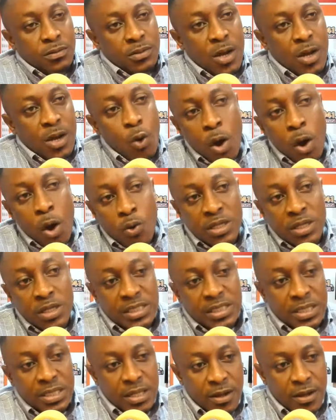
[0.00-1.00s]
how one
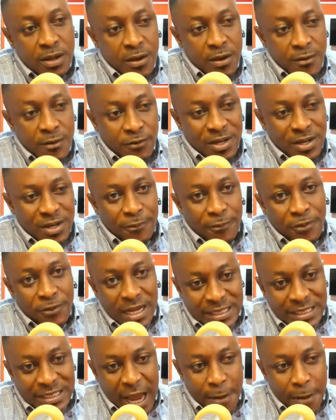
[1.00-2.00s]
concede for the
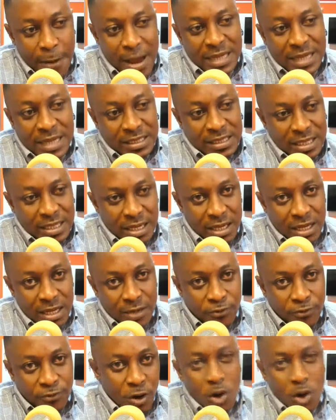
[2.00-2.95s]
first time has for a